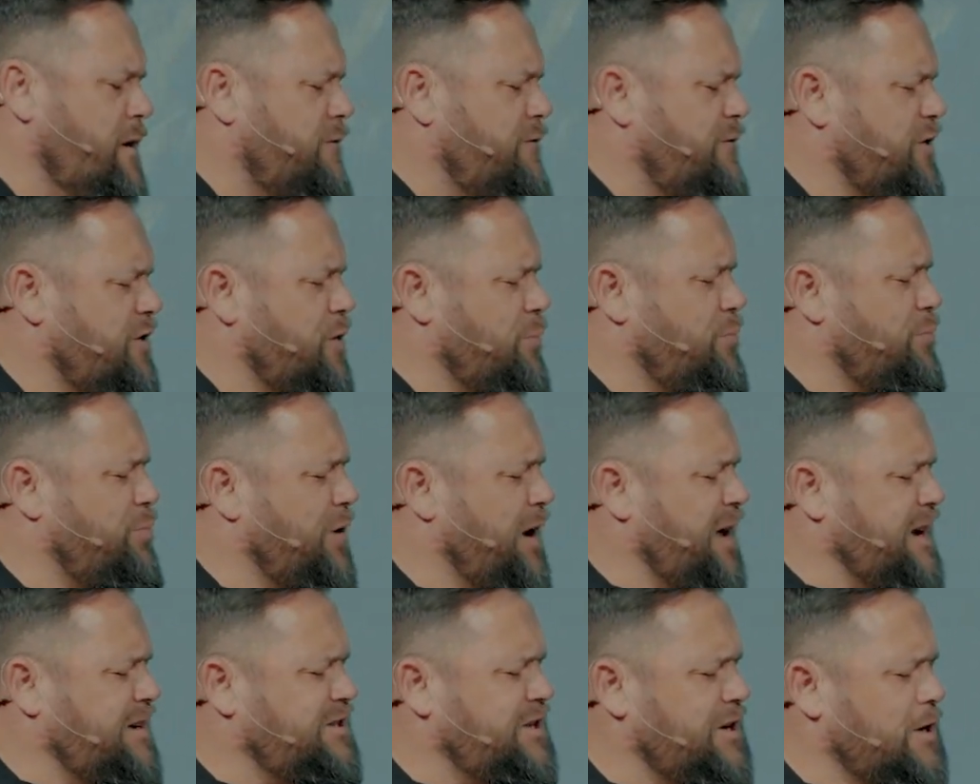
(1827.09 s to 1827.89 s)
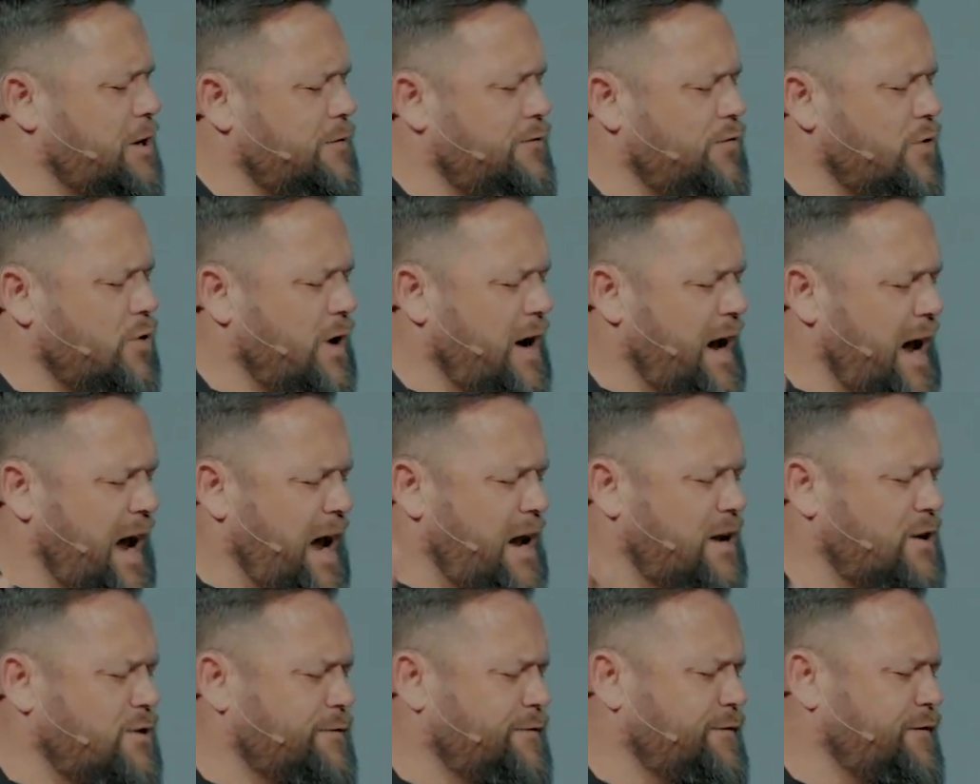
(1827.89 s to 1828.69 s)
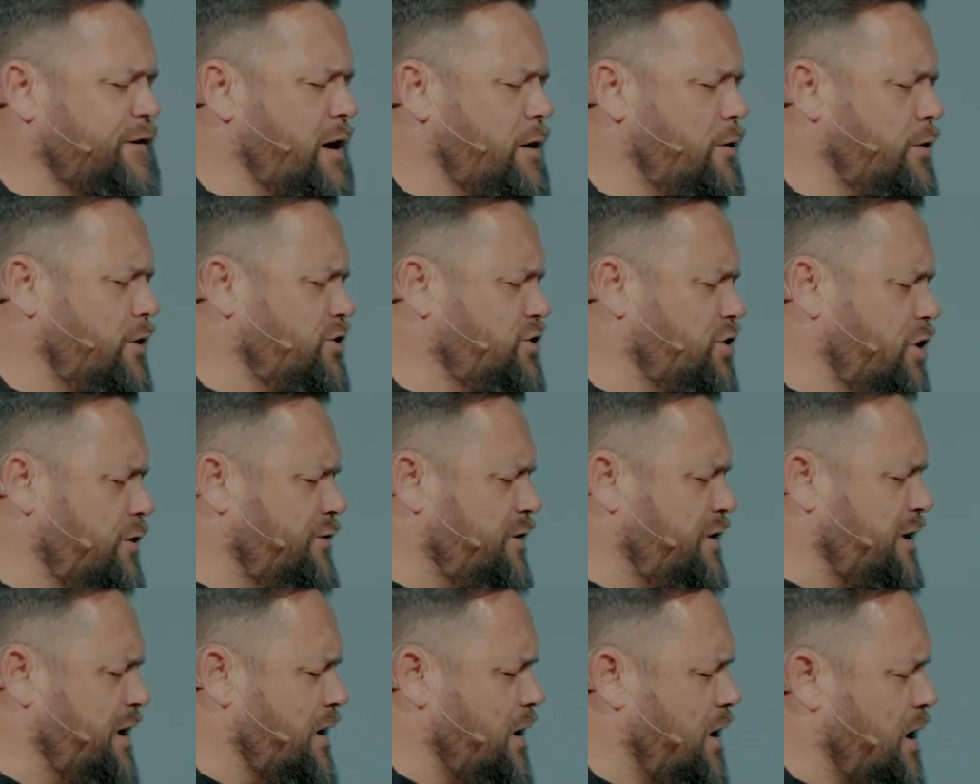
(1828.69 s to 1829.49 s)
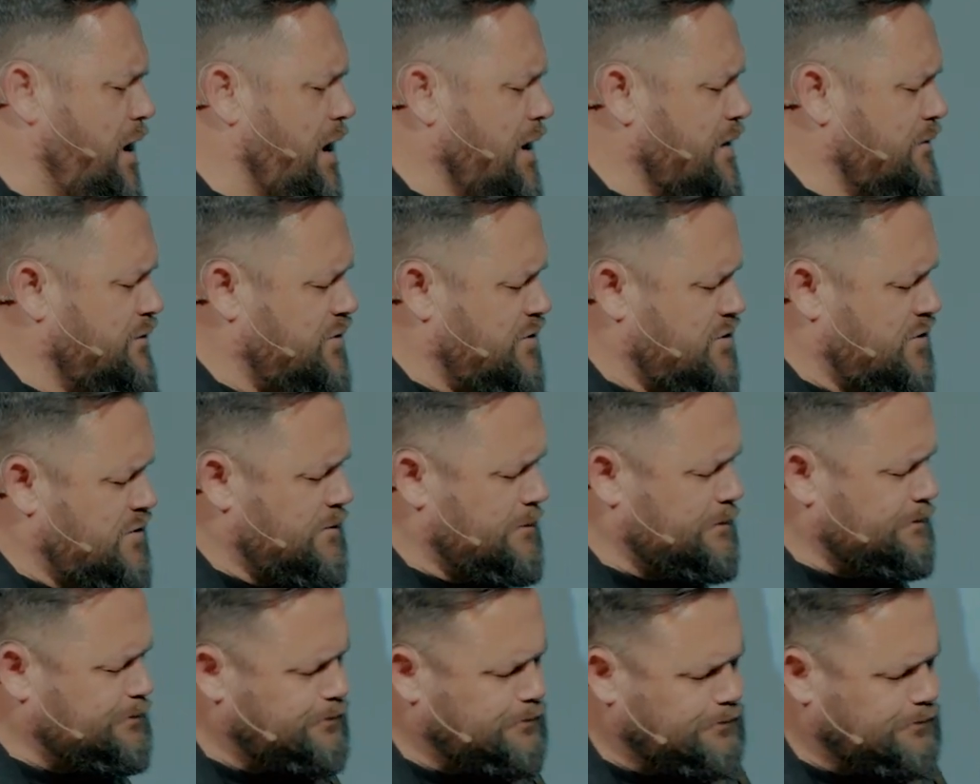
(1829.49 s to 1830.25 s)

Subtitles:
for the blessing of your hand to flourish over their lives.